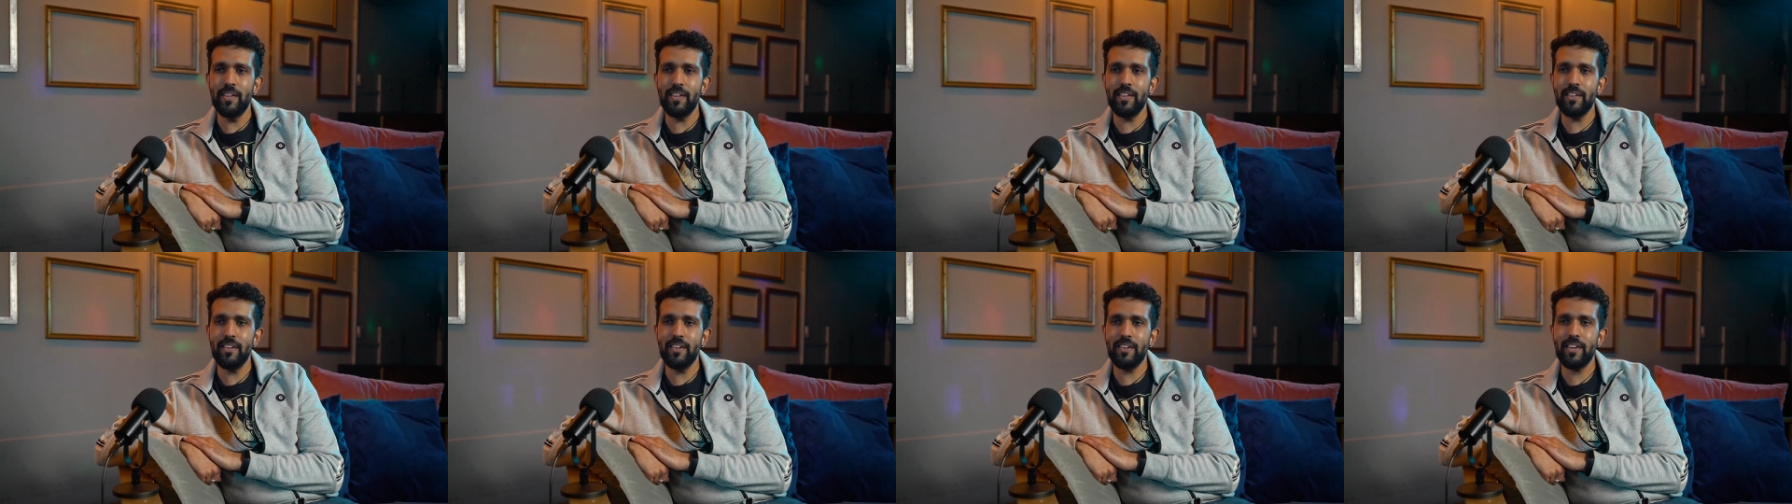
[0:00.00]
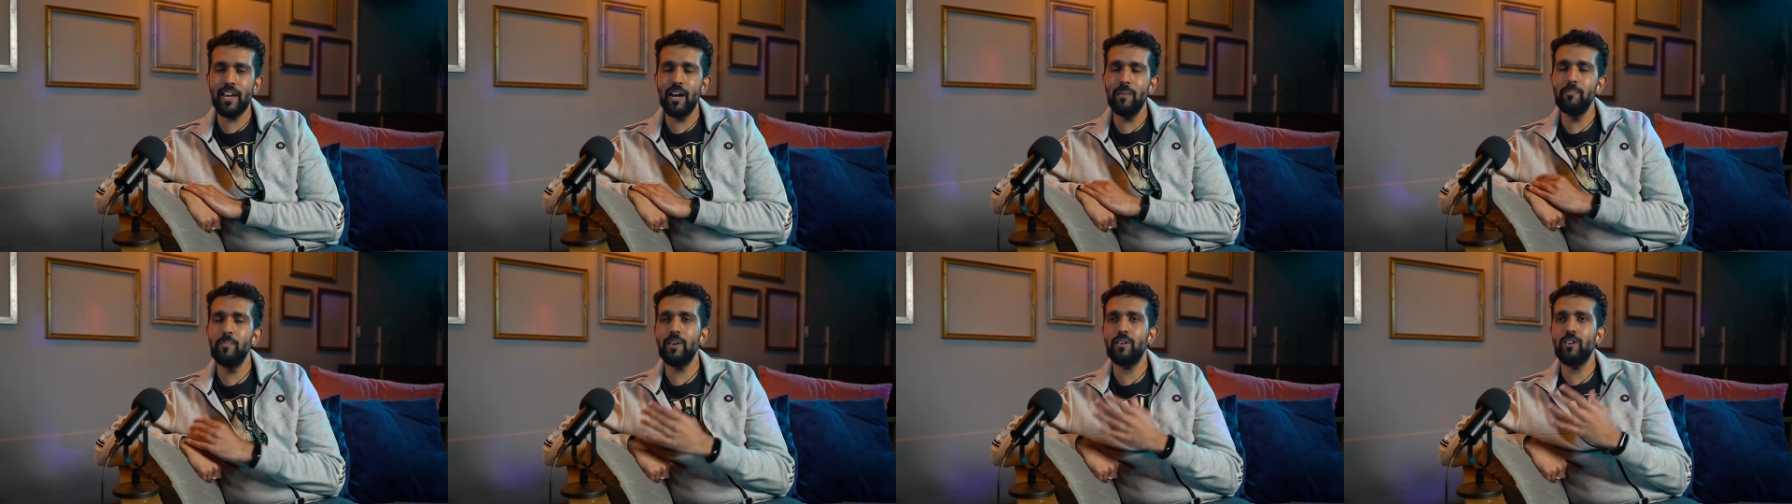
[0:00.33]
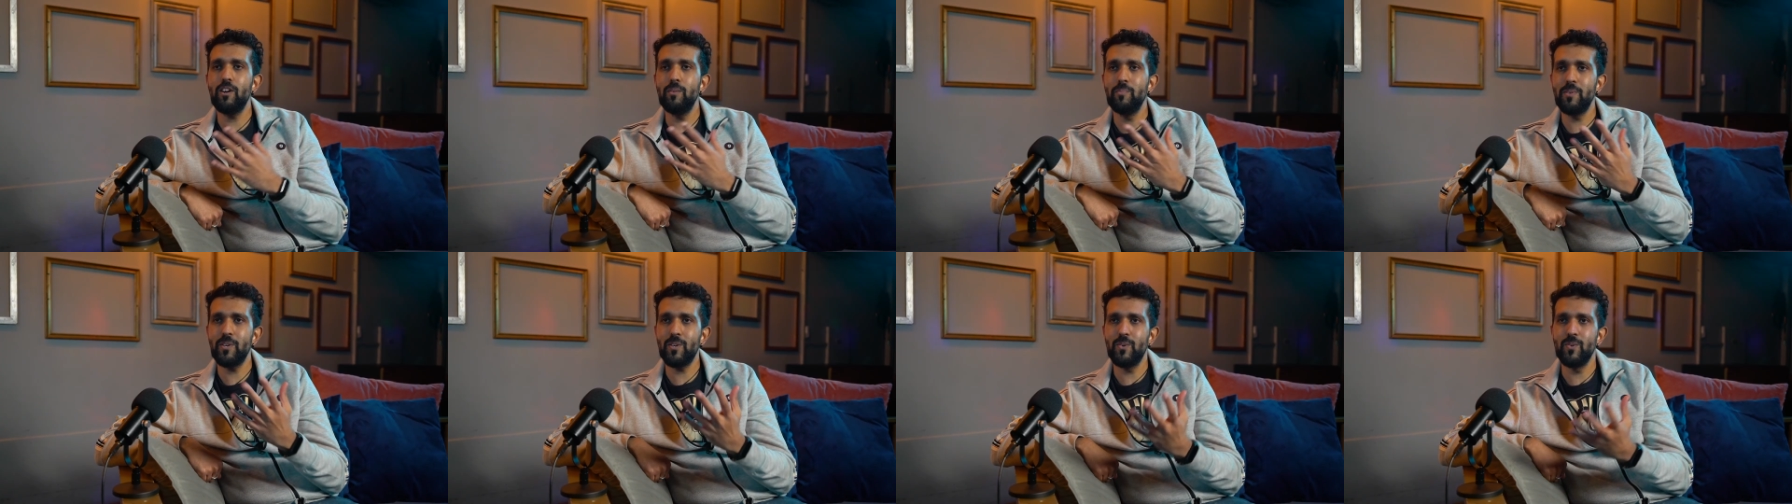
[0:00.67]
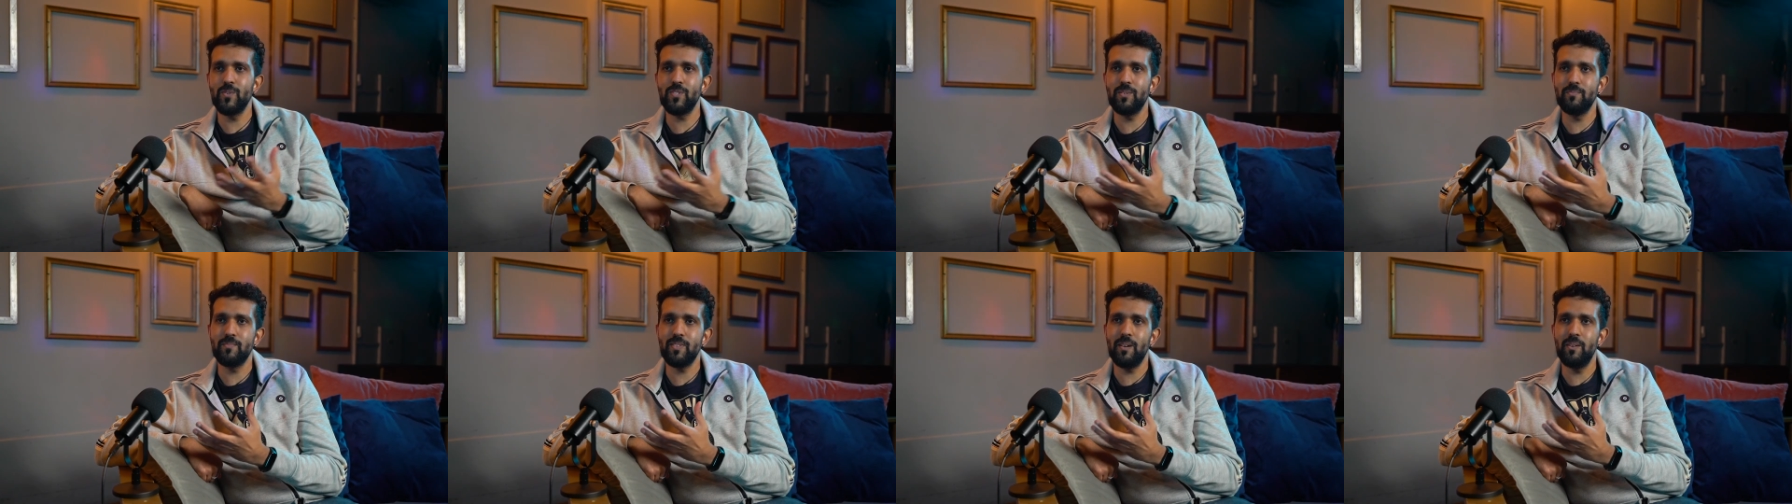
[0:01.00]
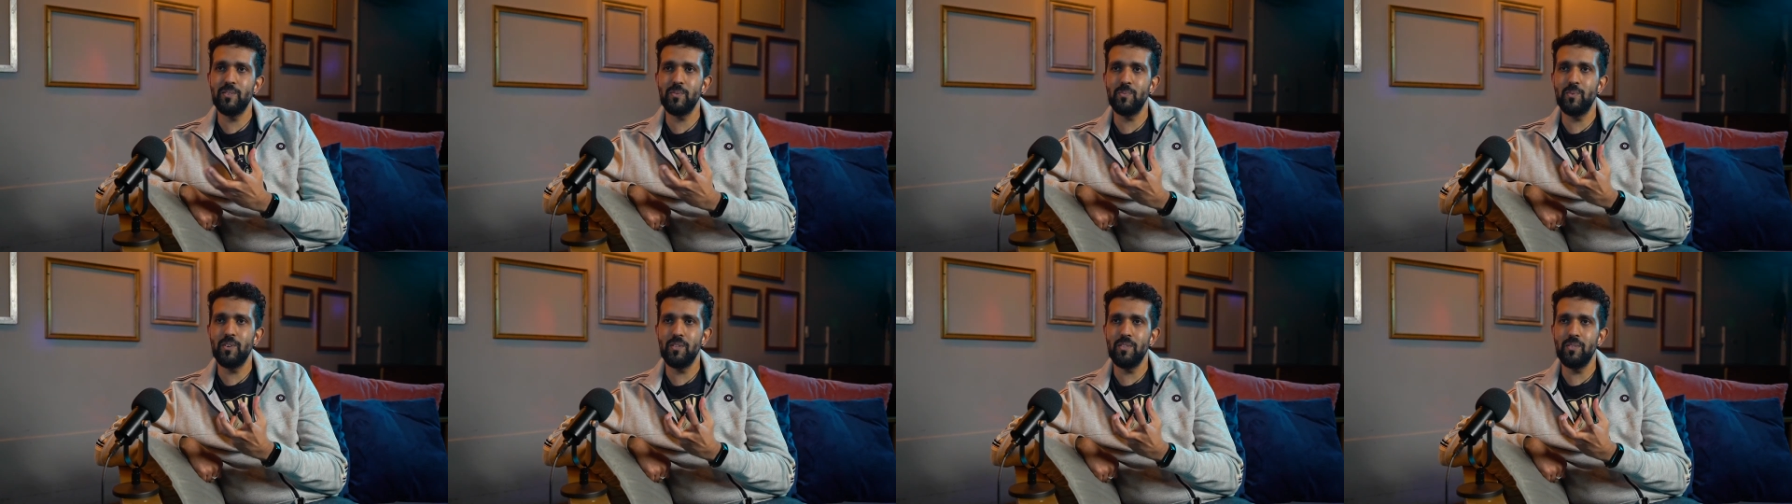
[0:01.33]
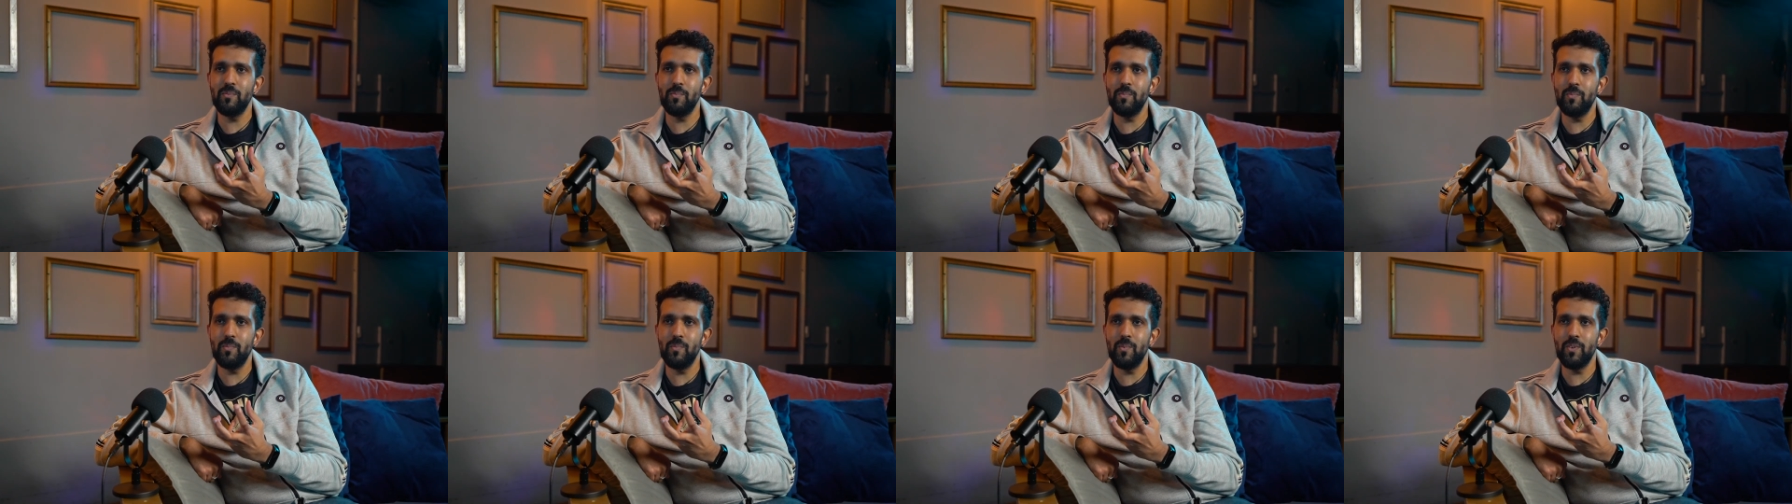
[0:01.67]
it, it, can be comical sometimes, what,
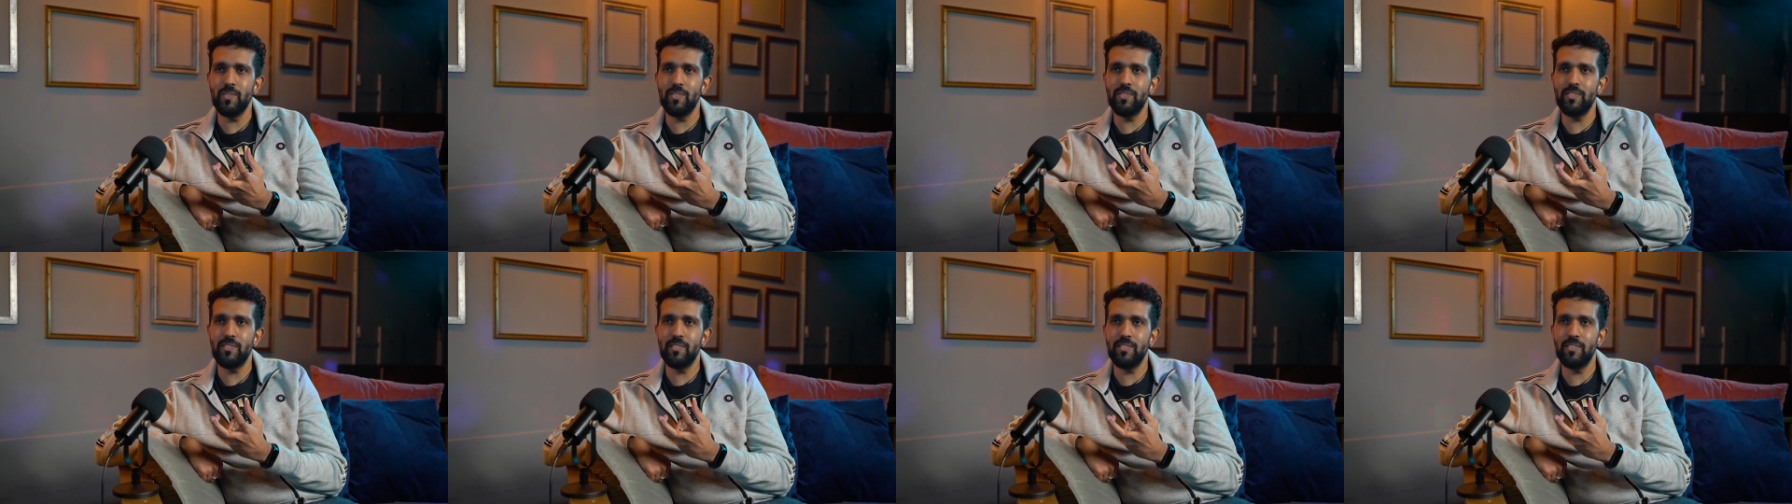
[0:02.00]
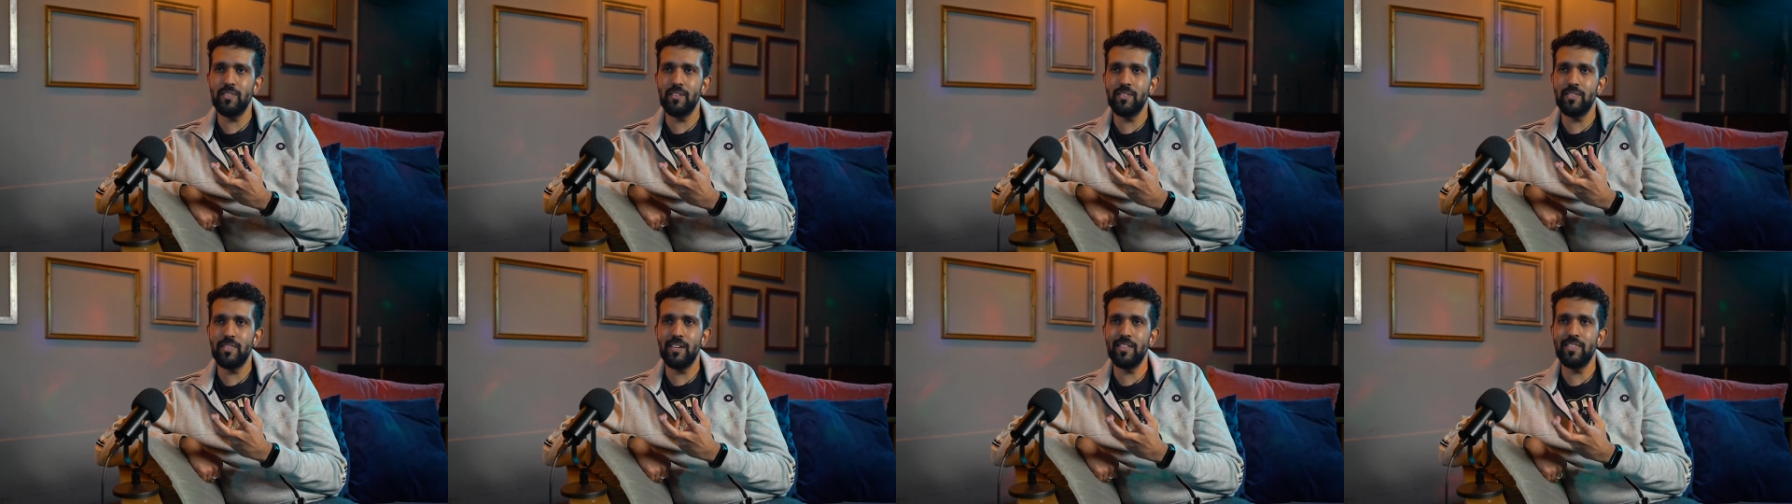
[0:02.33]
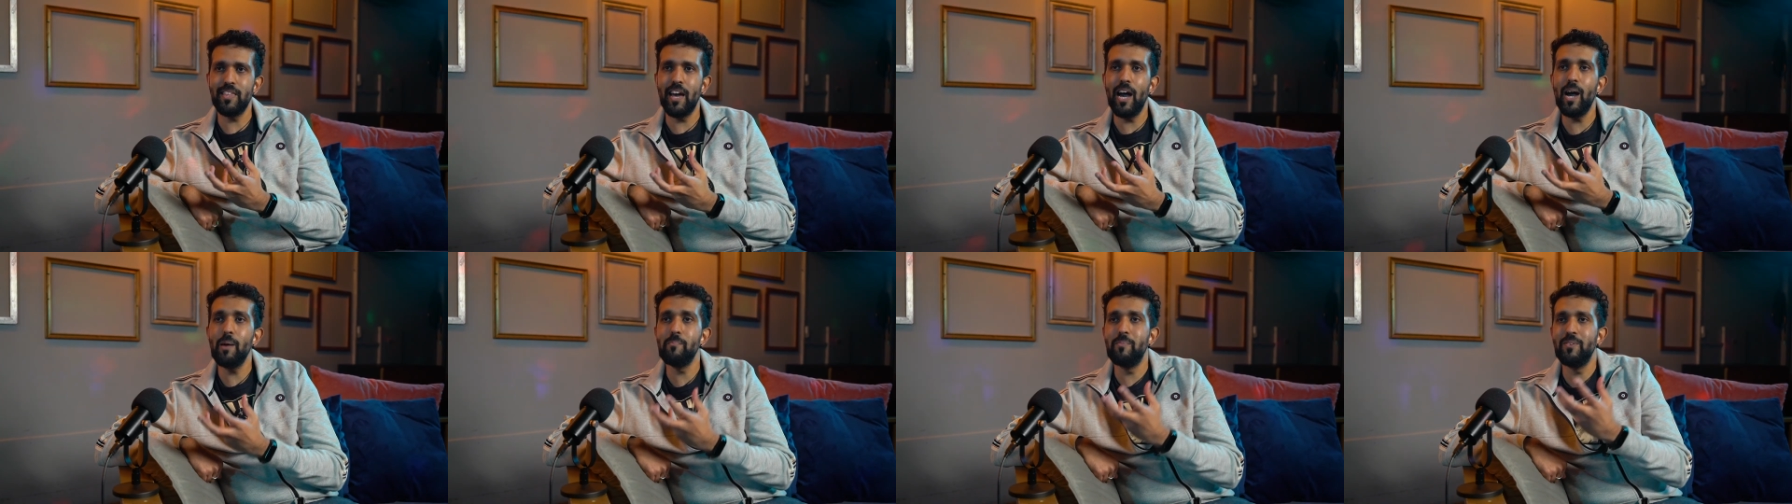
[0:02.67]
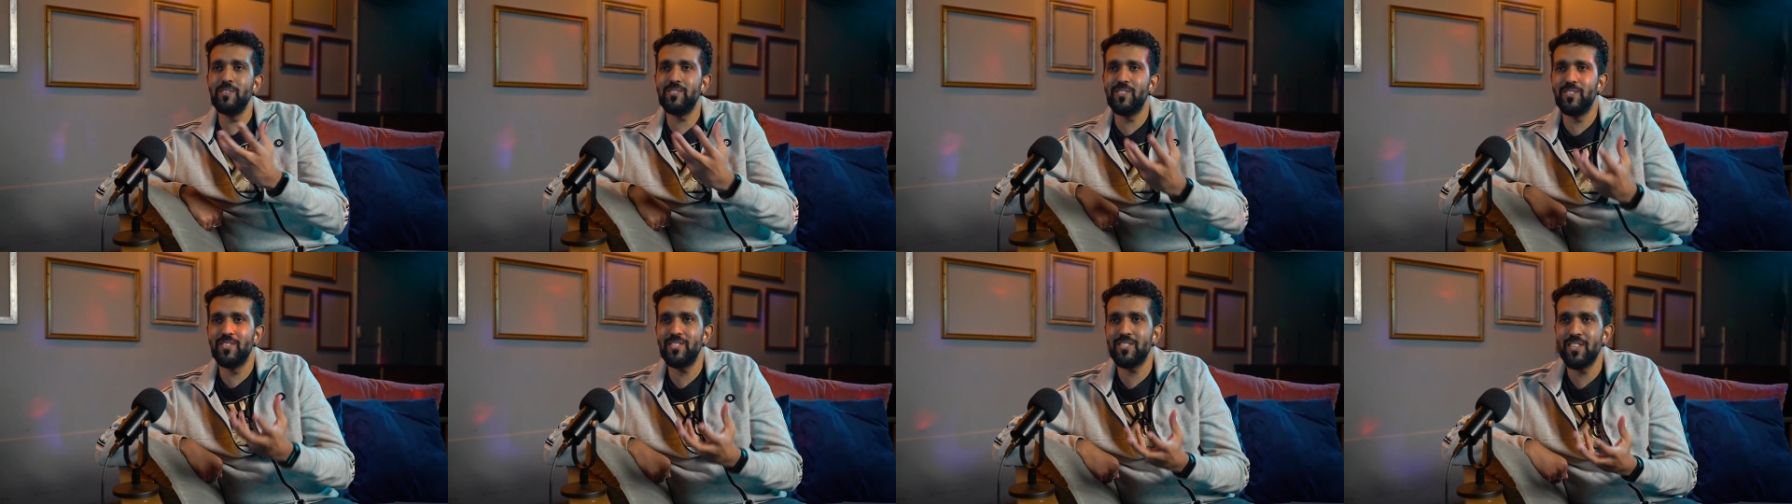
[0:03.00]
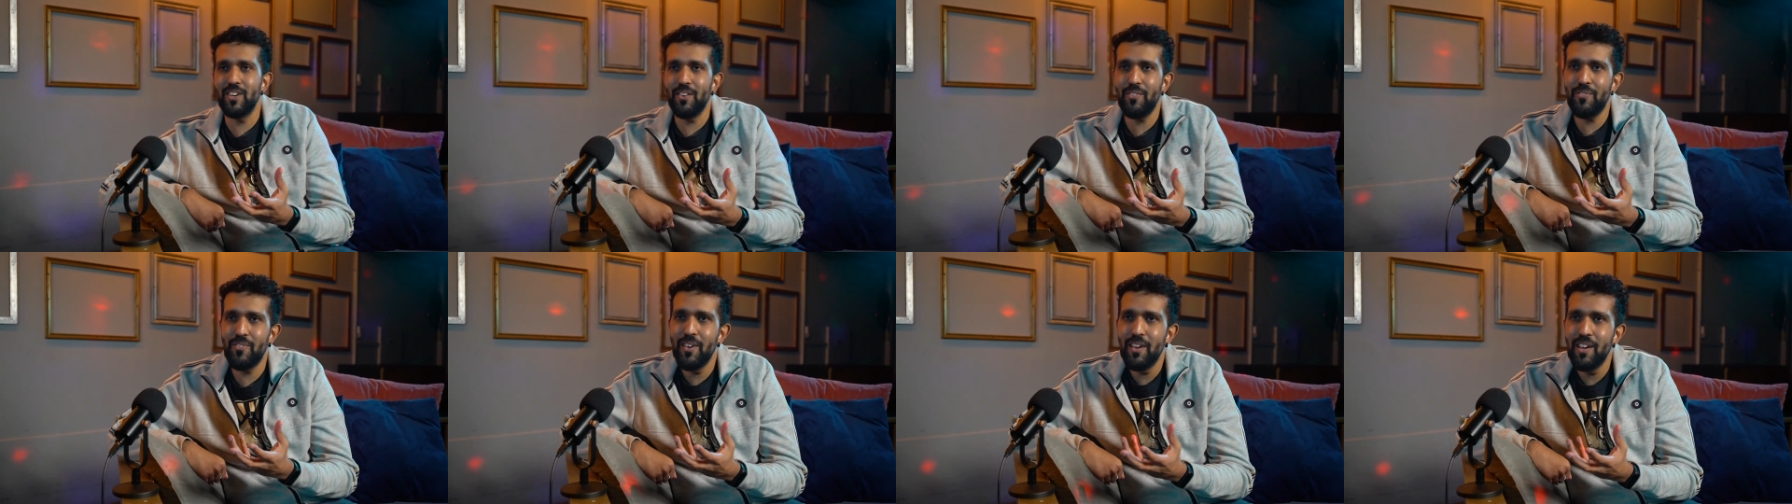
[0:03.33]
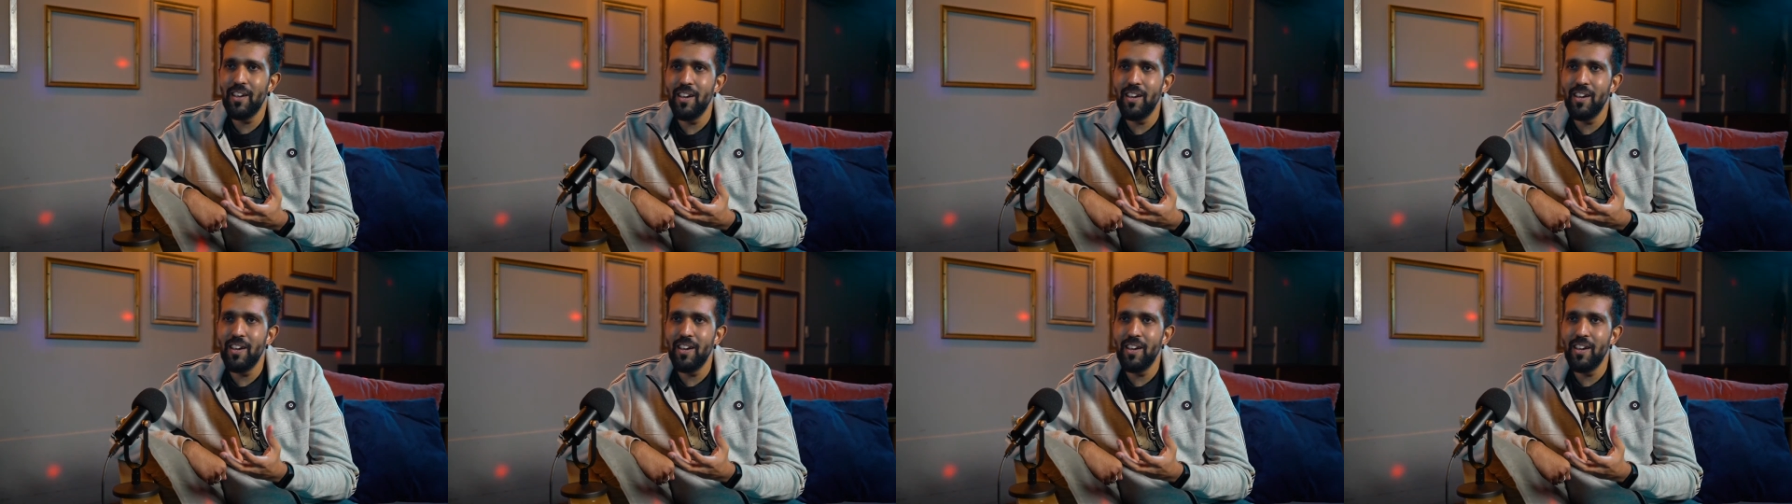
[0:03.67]
what the, the habits and stuff.